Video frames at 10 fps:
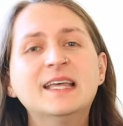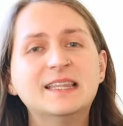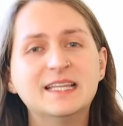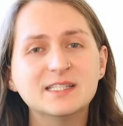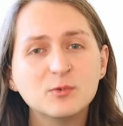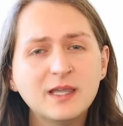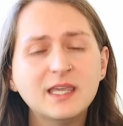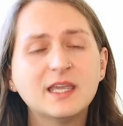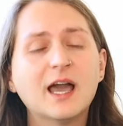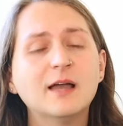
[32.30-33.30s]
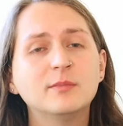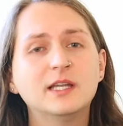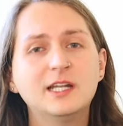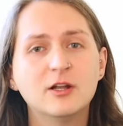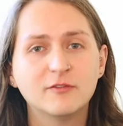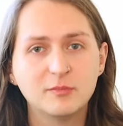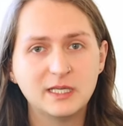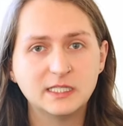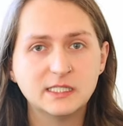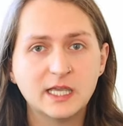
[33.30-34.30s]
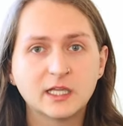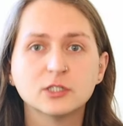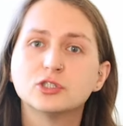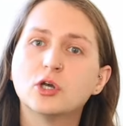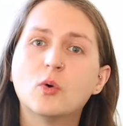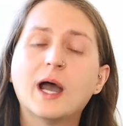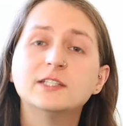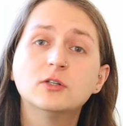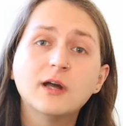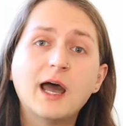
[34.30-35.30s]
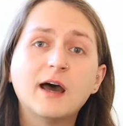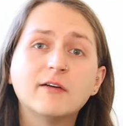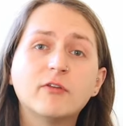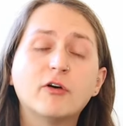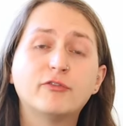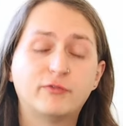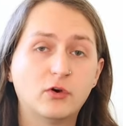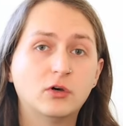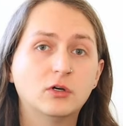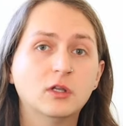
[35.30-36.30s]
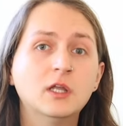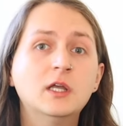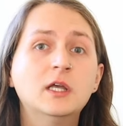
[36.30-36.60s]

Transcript: this week. I'm getting over being sick, so I don't have a full